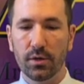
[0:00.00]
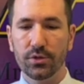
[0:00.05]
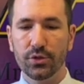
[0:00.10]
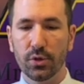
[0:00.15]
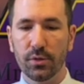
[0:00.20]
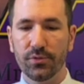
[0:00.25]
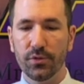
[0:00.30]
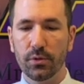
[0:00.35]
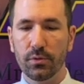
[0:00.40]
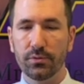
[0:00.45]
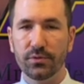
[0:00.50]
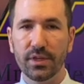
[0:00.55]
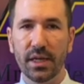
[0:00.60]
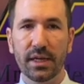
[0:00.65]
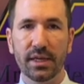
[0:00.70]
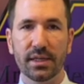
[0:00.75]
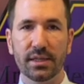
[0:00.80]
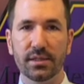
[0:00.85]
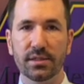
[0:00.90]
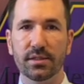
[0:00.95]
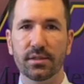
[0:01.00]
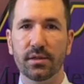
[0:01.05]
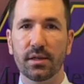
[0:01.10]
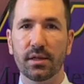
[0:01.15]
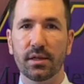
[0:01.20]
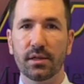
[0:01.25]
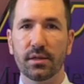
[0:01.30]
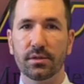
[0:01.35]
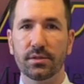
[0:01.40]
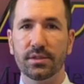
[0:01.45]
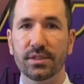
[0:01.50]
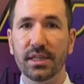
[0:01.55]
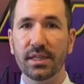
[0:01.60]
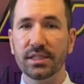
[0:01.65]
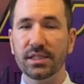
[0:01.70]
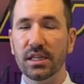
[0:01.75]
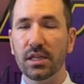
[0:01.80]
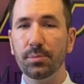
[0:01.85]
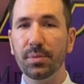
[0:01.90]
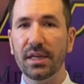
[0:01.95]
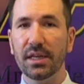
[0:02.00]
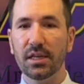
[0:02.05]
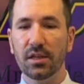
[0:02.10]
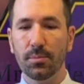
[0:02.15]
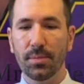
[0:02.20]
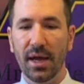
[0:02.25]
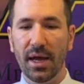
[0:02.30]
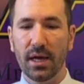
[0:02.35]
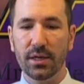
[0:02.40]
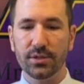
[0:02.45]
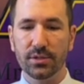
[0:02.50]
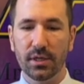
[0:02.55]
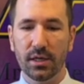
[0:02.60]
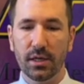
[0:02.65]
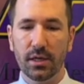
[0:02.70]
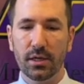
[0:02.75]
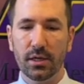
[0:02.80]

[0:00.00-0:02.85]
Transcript: So if you've taken CCP in the past,